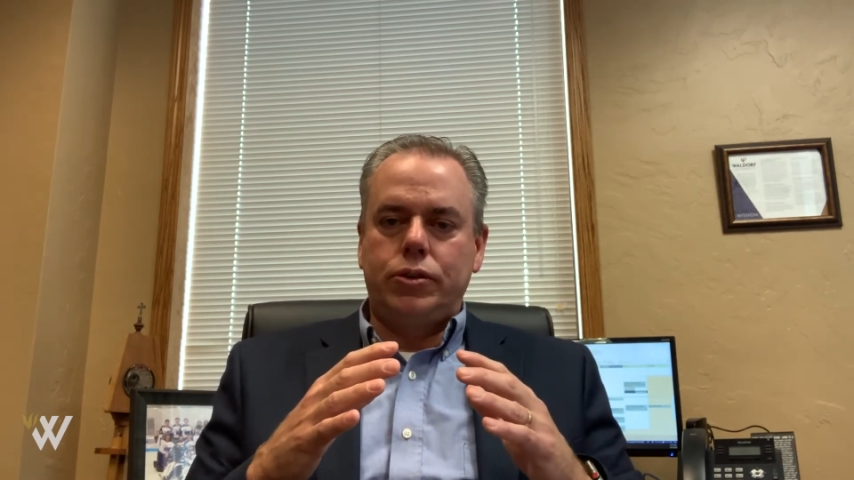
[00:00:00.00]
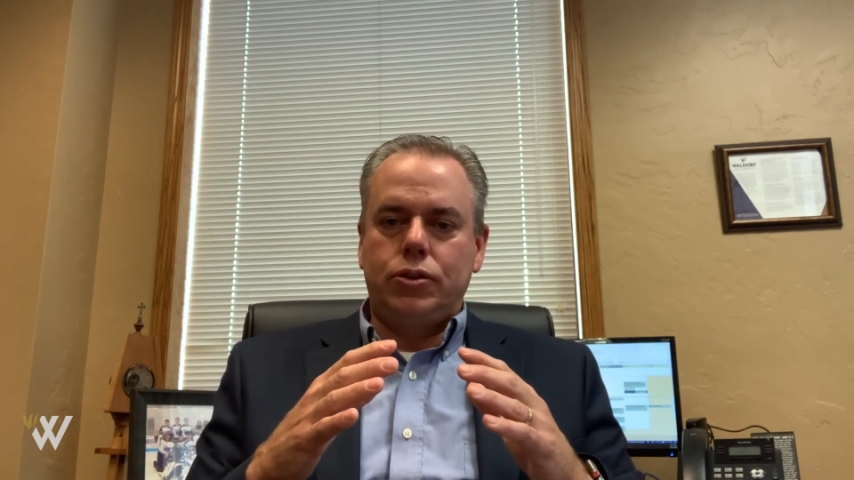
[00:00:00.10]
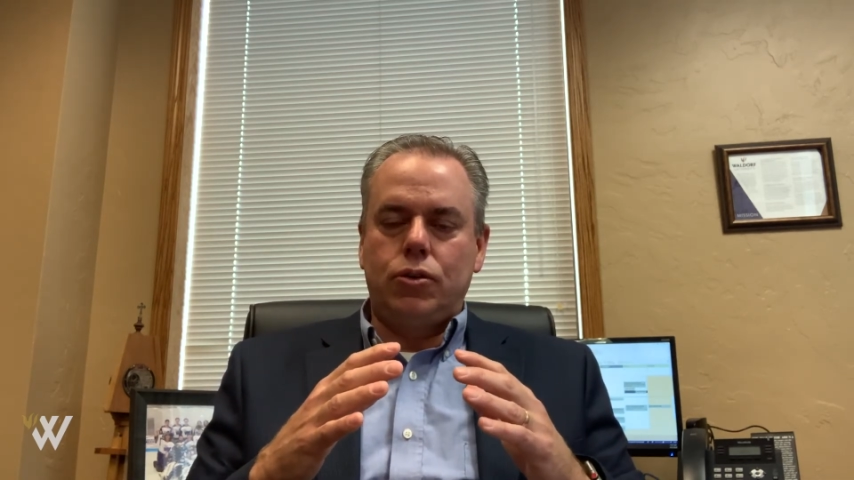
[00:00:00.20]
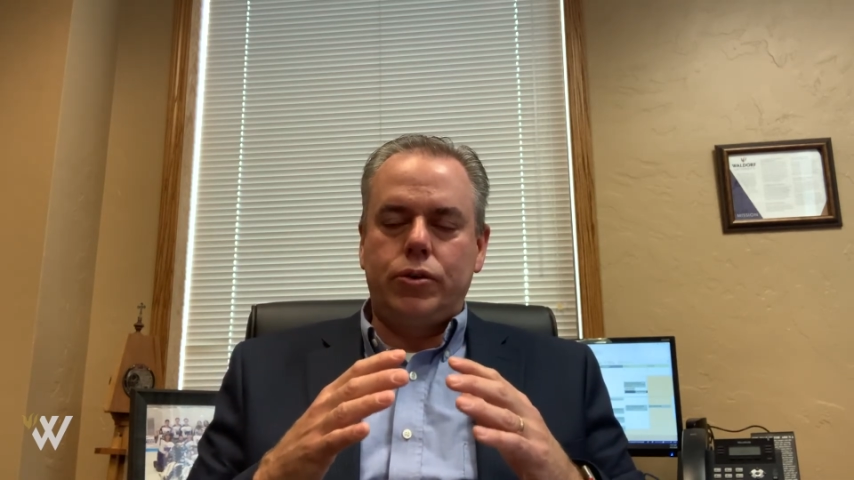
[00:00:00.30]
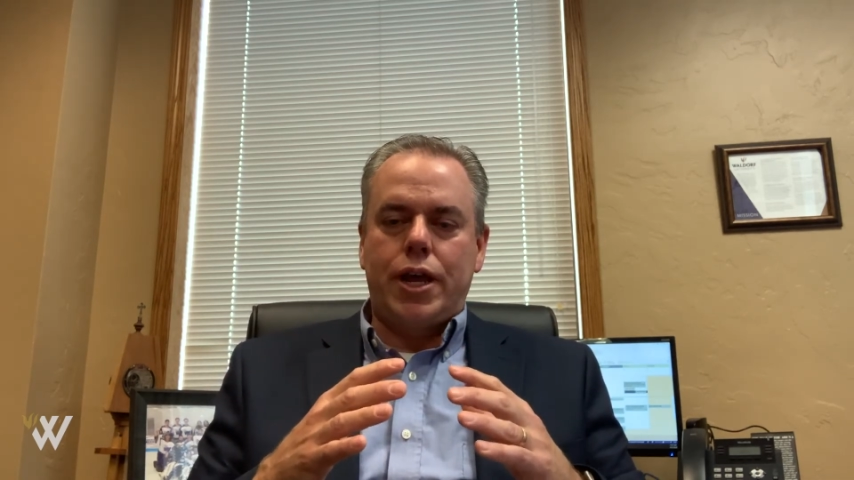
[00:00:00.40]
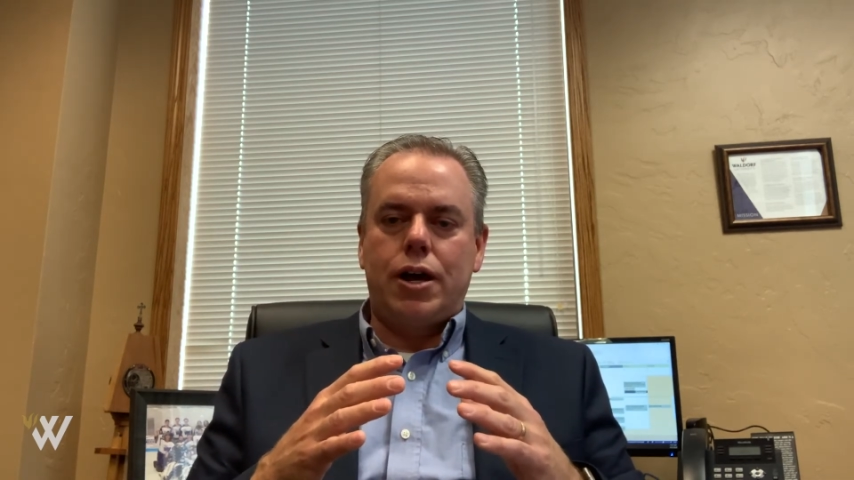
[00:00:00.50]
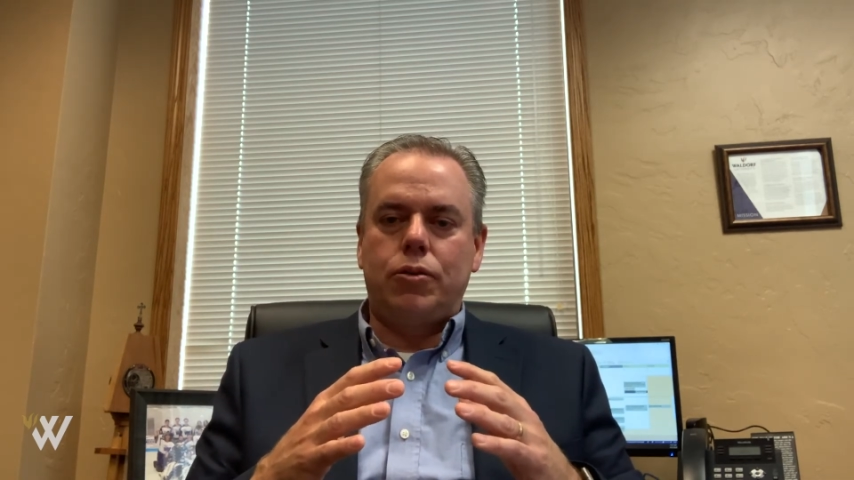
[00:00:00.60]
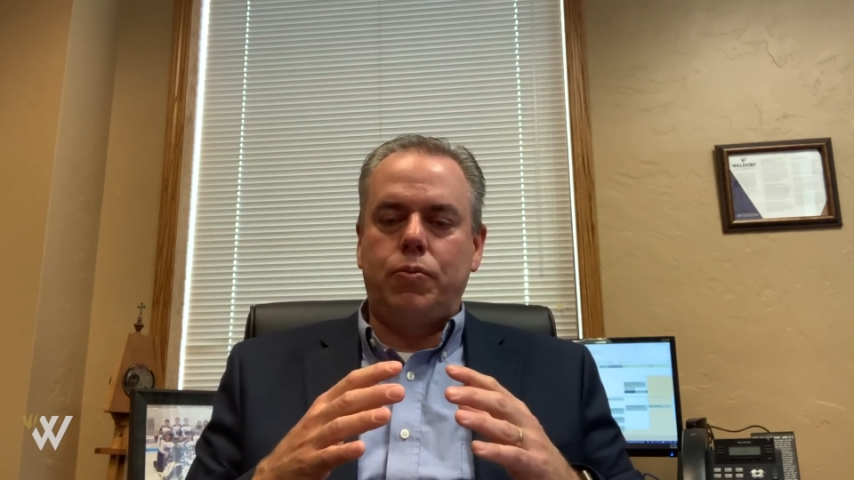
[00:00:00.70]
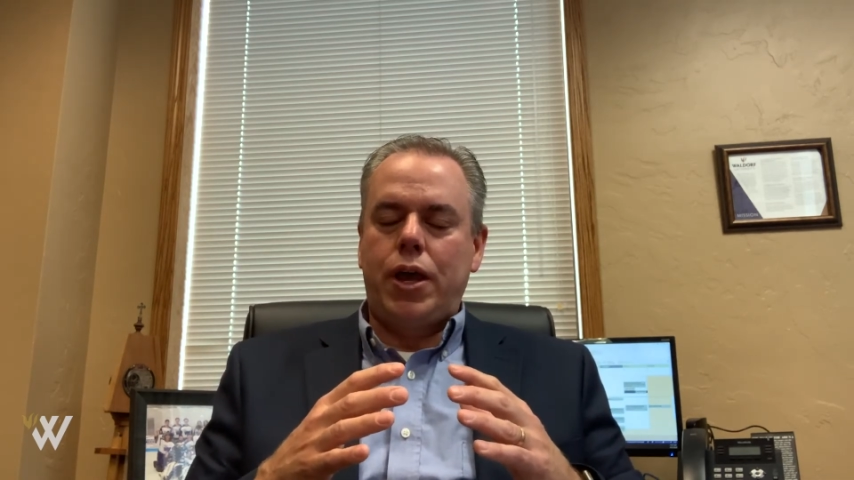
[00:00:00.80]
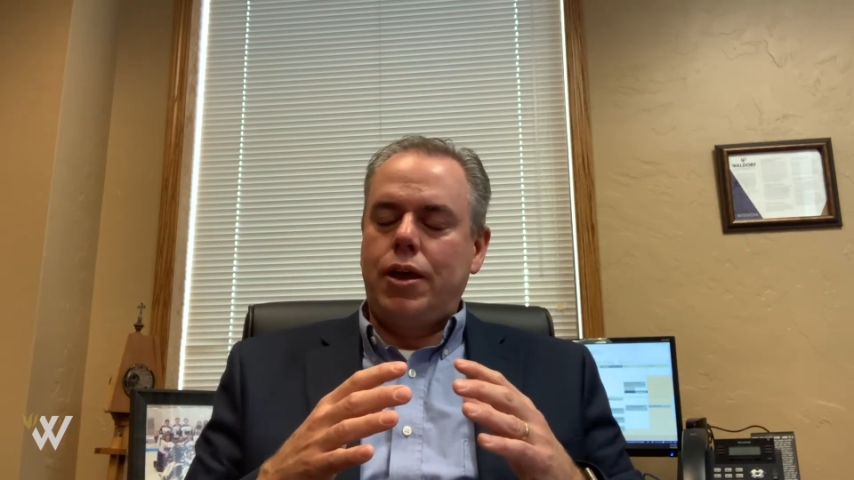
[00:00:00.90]
go
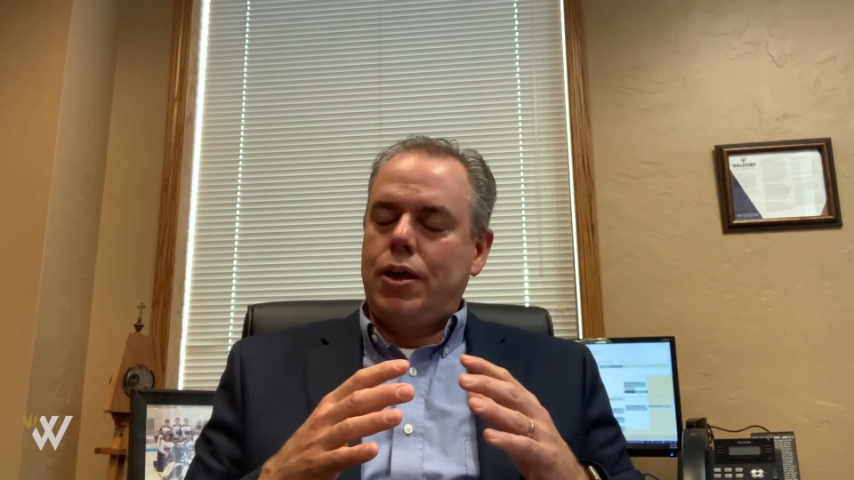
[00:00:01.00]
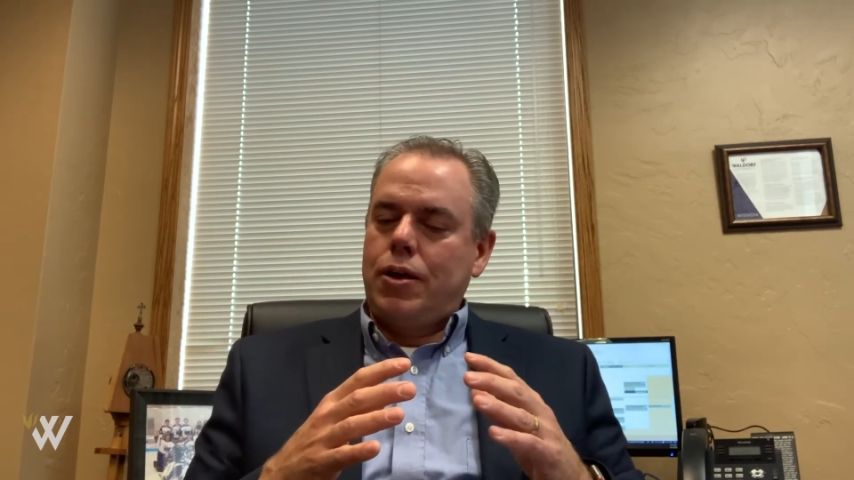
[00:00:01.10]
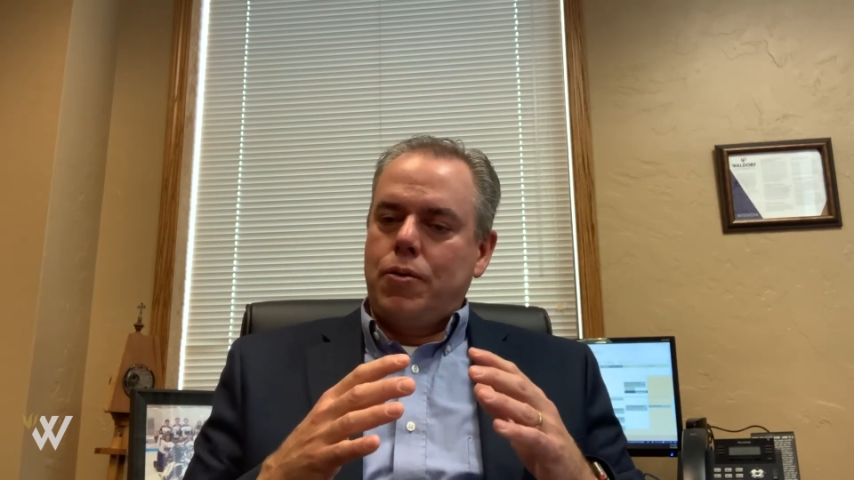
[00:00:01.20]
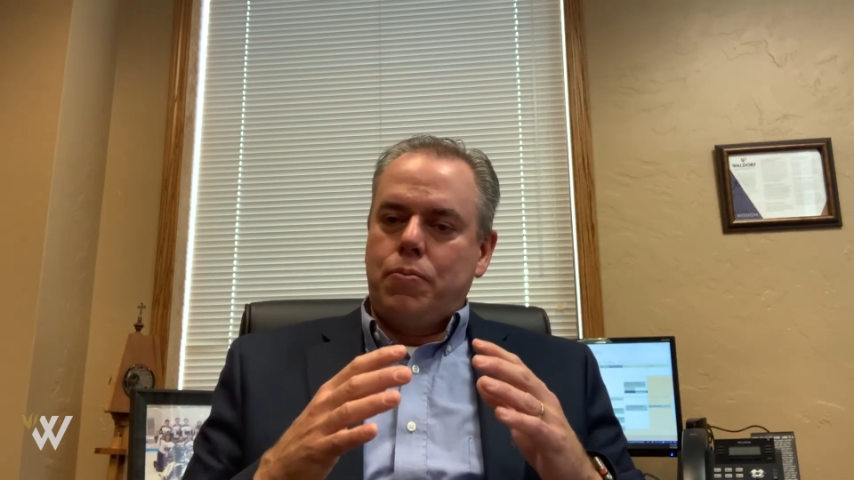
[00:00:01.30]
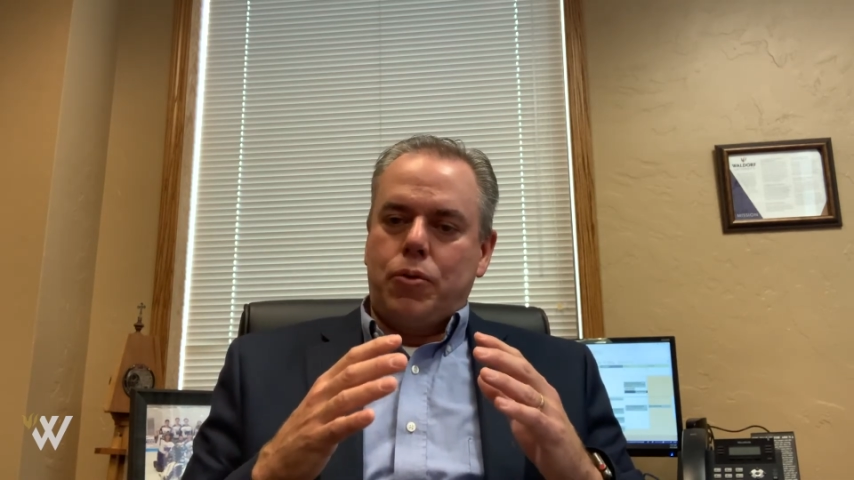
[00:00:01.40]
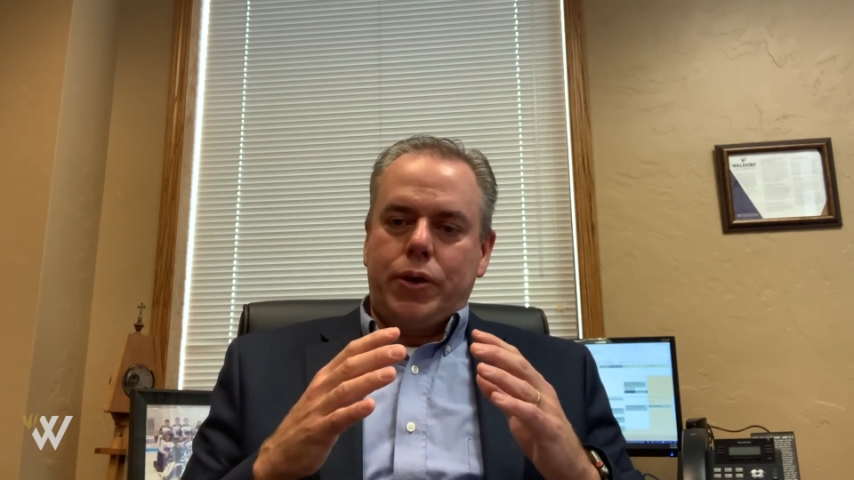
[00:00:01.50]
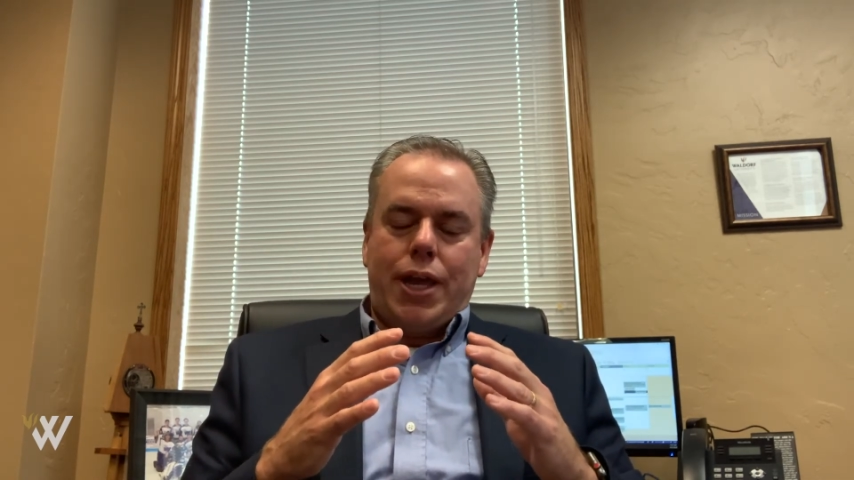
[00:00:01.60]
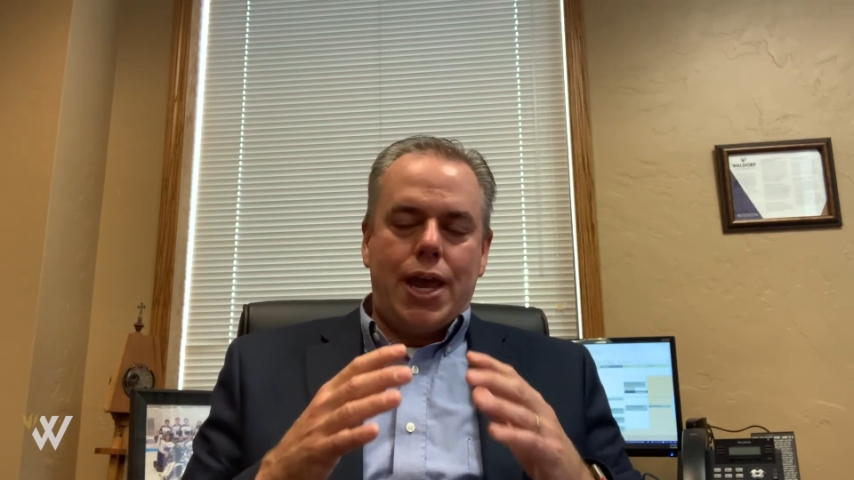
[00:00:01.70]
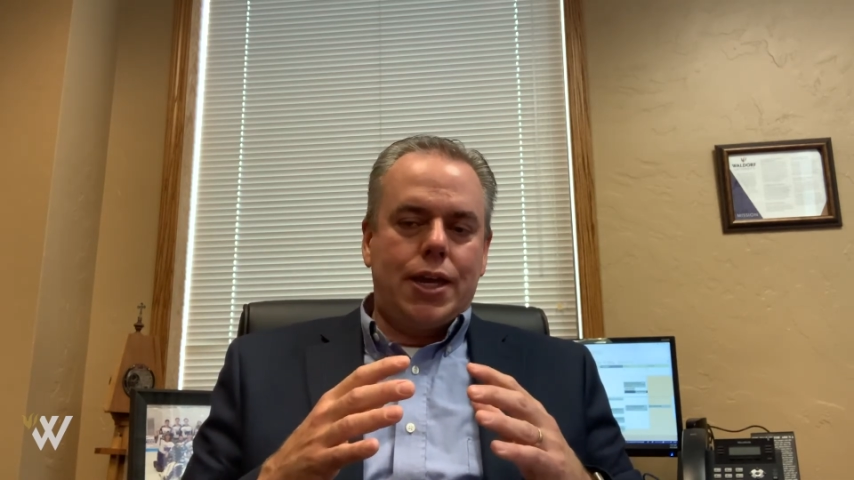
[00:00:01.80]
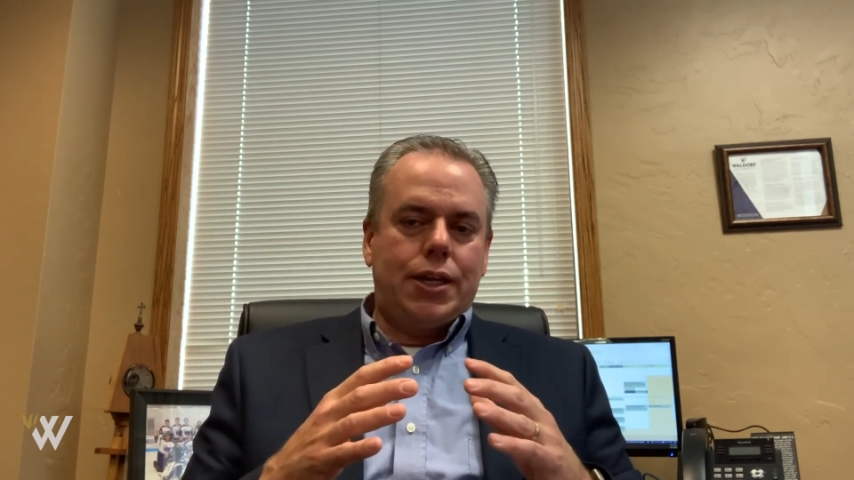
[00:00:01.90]
down, but we
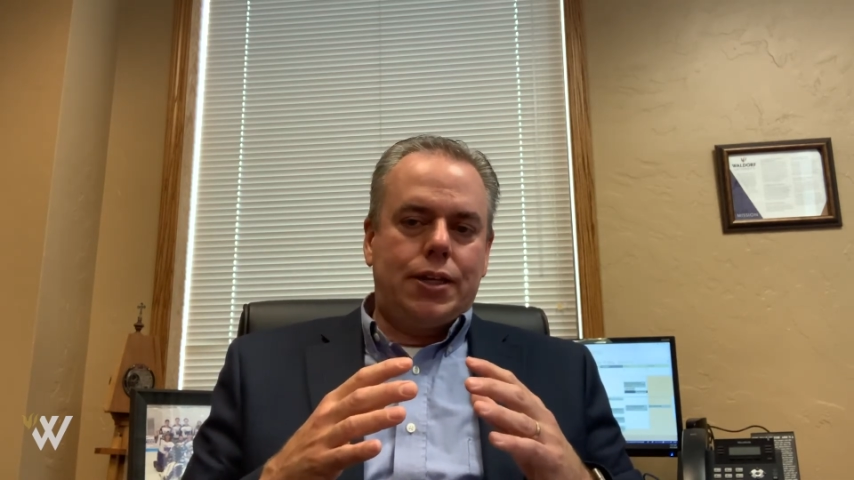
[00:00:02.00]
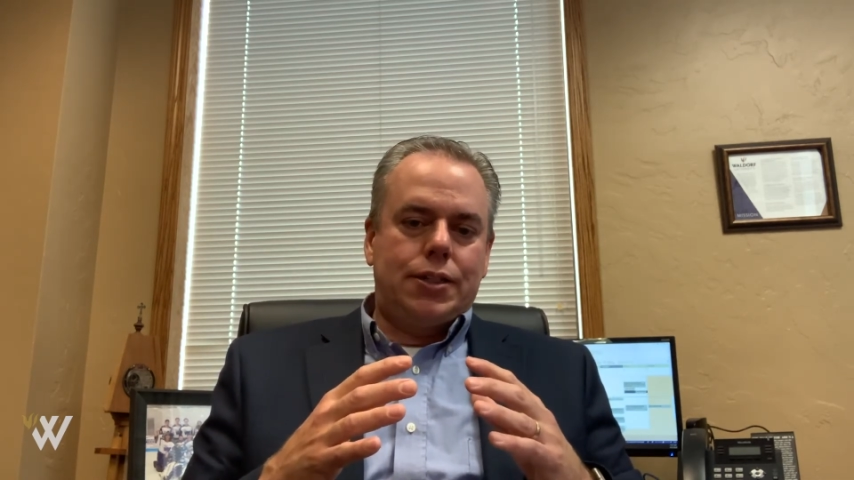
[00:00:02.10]
can't